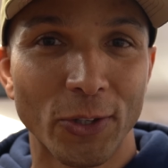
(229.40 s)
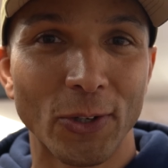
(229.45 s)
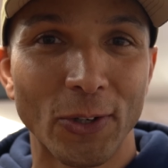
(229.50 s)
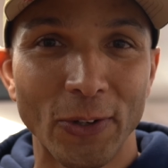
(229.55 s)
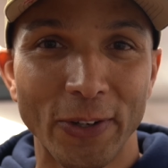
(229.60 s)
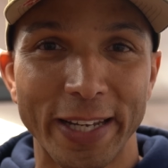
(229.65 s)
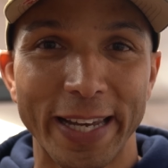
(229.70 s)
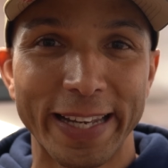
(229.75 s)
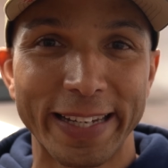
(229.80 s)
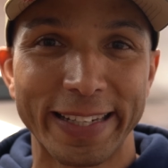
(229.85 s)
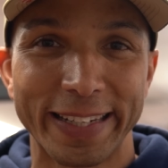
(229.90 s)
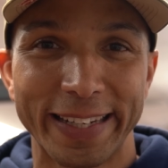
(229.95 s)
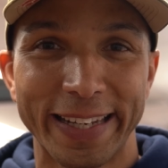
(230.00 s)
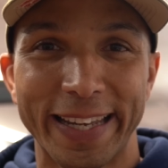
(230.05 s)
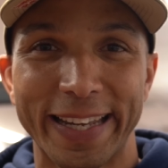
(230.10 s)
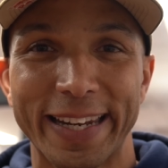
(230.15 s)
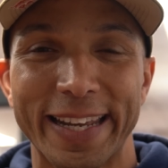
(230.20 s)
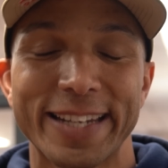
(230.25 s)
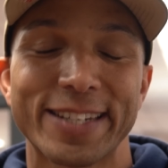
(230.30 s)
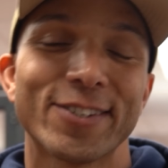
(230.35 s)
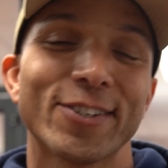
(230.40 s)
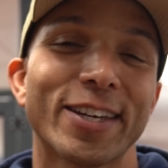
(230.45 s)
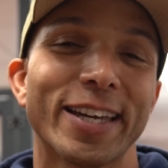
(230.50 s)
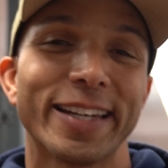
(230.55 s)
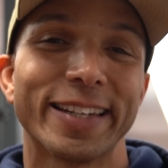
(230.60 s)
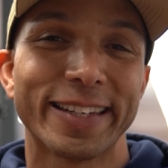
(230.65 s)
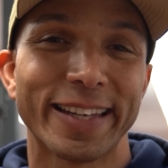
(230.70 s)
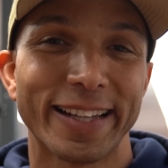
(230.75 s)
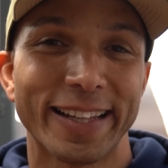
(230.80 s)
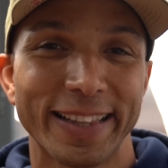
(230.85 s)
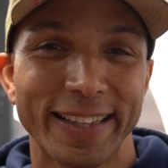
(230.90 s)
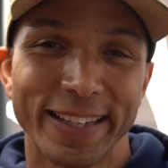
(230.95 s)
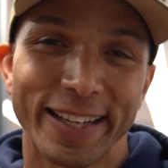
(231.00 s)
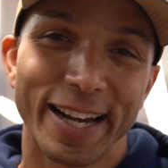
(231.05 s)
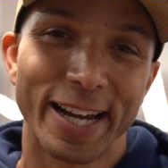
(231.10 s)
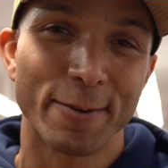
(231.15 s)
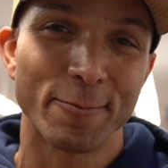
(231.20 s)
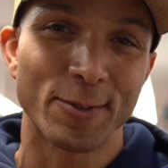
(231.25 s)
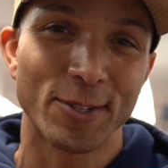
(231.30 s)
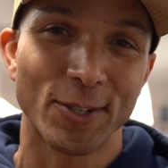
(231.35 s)
to look at, and as you can tell,
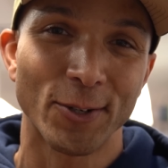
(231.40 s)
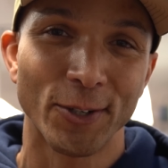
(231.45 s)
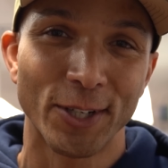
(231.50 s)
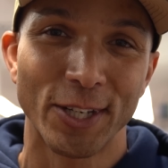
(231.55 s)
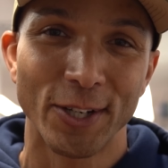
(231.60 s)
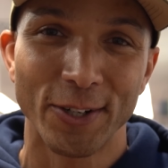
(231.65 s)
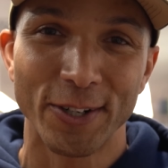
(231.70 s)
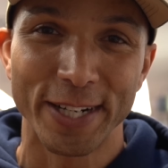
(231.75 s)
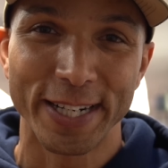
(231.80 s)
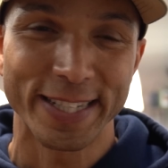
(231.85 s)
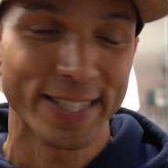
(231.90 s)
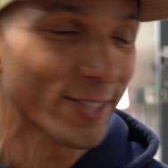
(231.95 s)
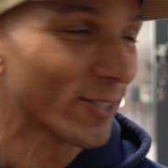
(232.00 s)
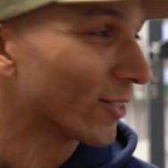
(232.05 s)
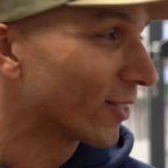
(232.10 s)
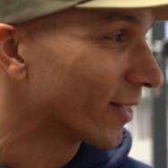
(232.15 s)
I'm so curious to